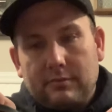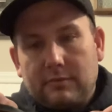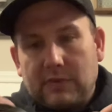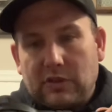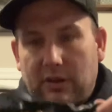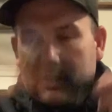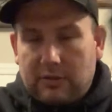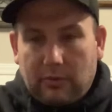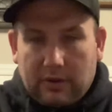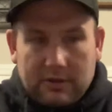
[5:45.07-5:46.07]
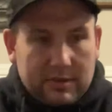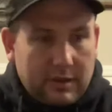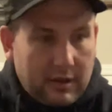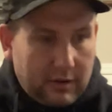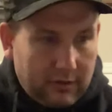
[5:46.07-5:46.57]
I'm trying to see what else it had
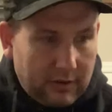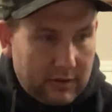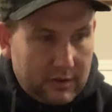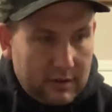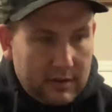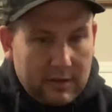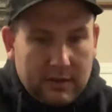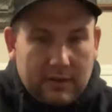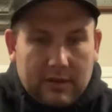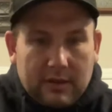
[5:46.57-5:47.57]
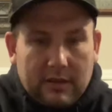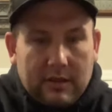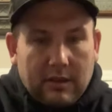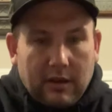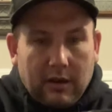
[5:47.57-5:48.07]
on it.
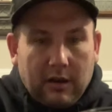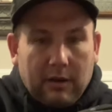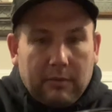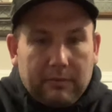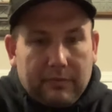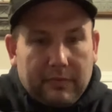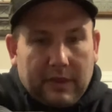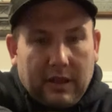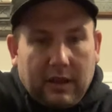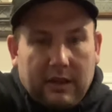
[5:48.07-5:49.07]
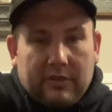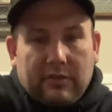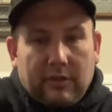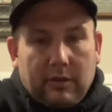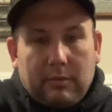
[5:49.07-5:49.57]
Um, I got
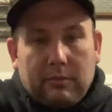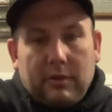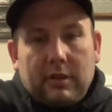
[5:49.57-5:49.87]
some